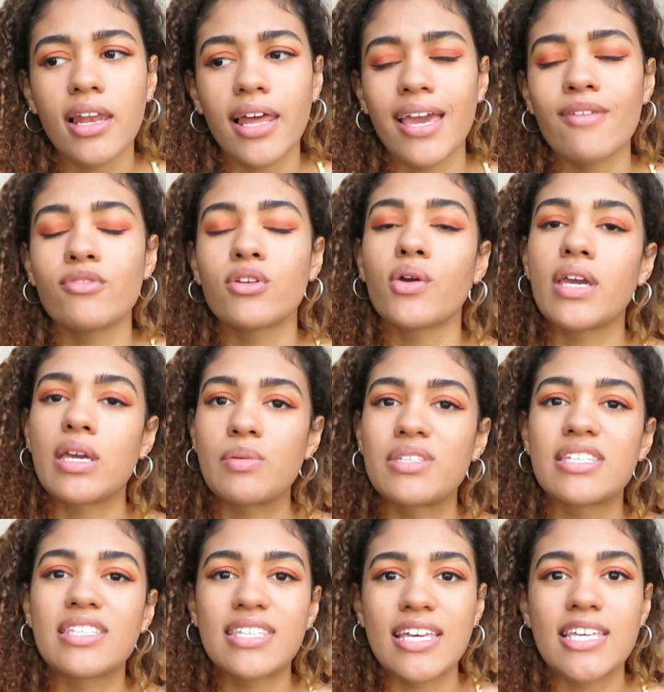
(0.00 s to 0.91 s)
like, even though he
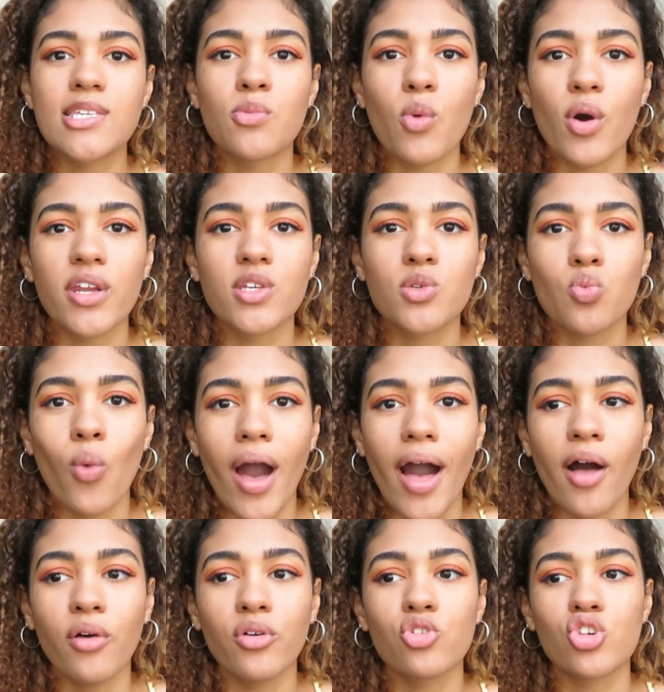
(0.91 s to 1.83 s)
was in season one as
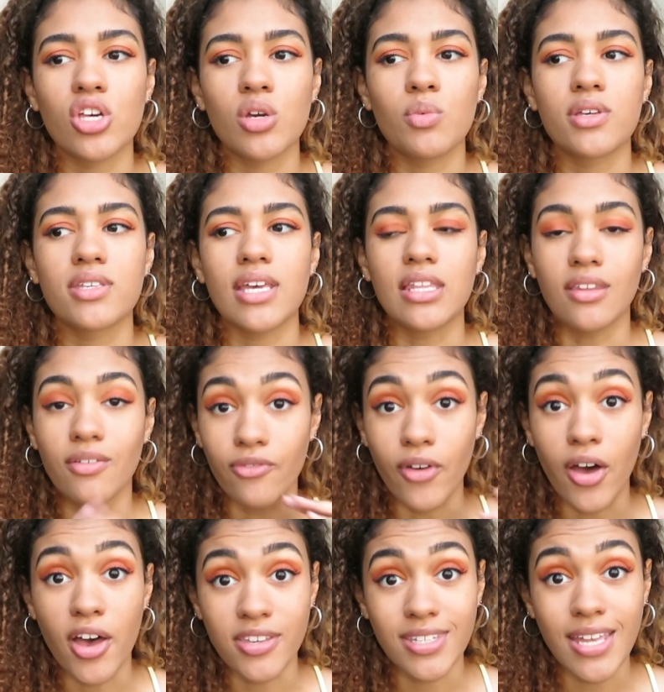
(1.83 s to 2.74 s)
well, she was in the
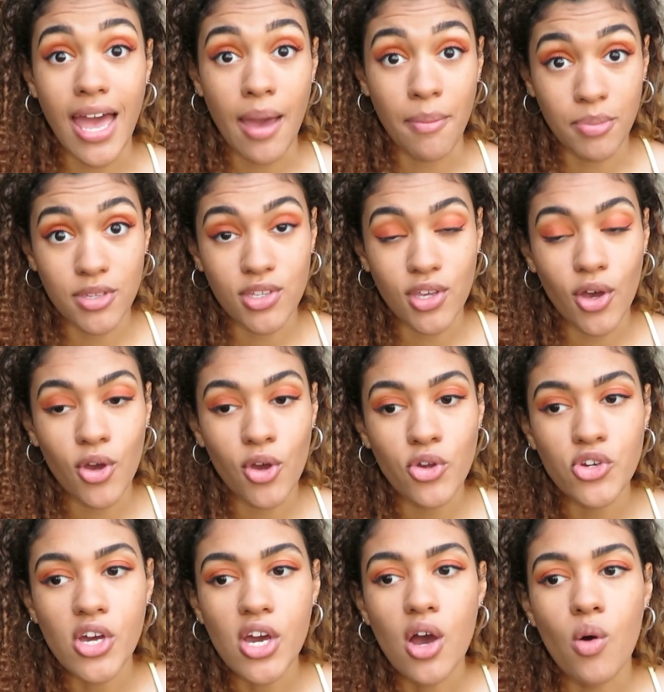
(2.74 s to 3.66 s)
first
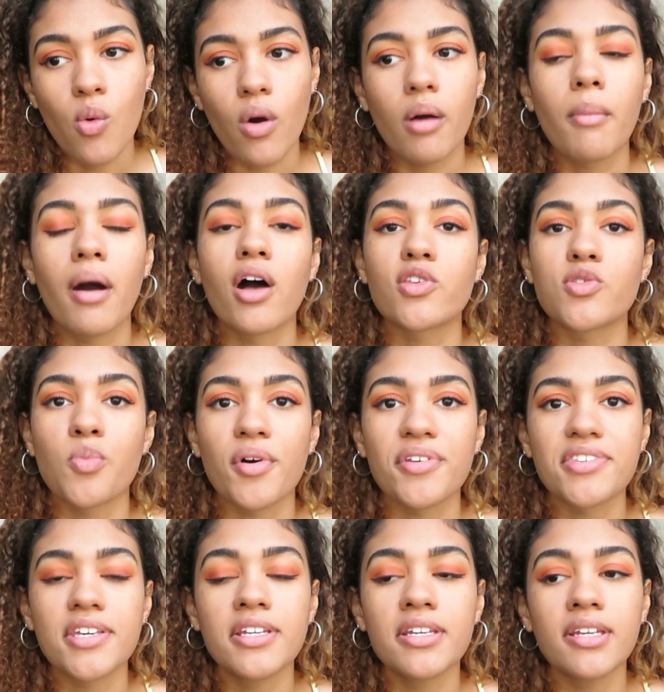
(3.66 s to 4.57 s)
episode while Myles
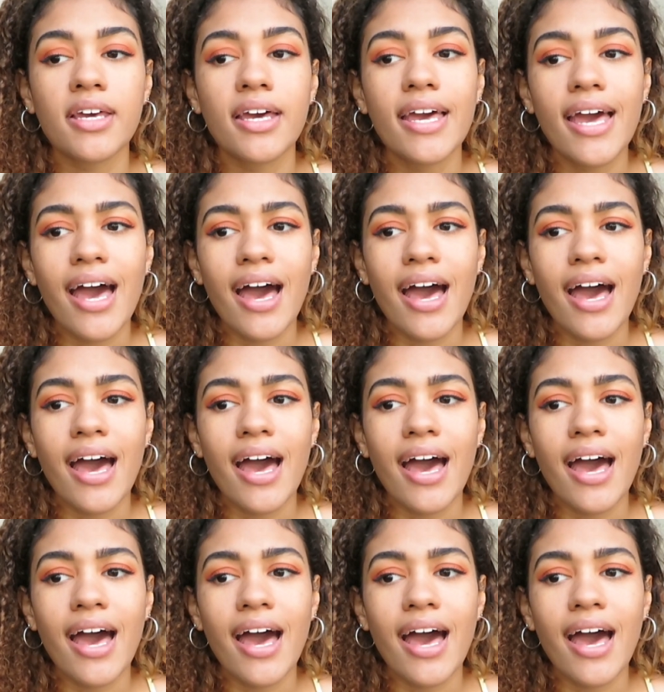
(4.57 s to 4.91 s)
wasn't.